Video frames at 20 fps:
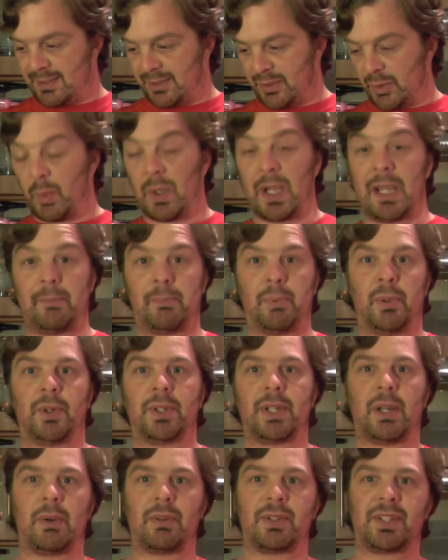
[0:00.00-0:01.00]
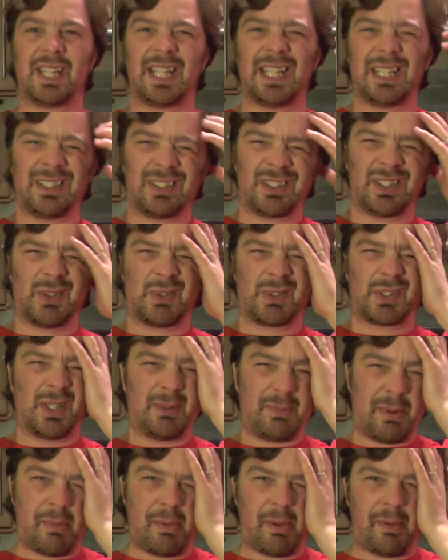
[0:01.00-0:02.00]
the way it poured out. I was thinking, oh no, it's
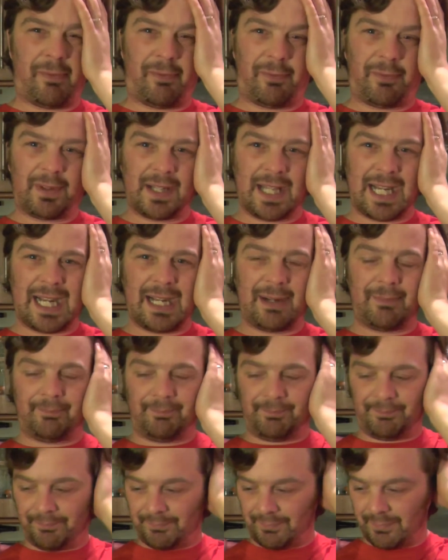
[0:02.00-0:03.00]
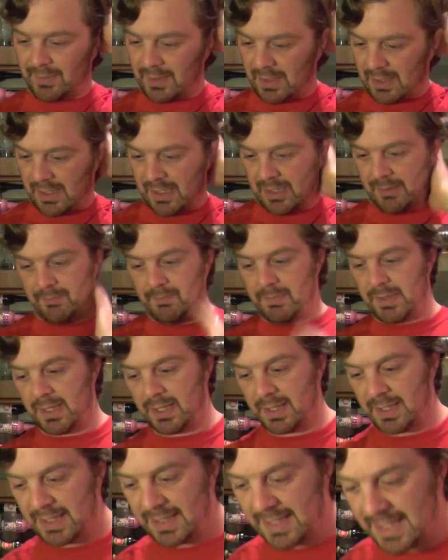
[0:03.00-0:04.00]
going to be a bit flat. Um,
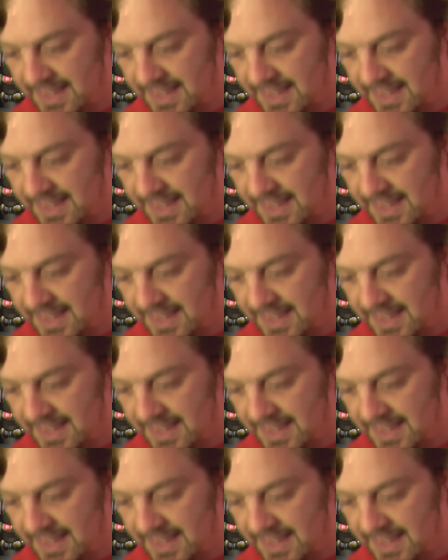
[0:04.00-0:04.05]
it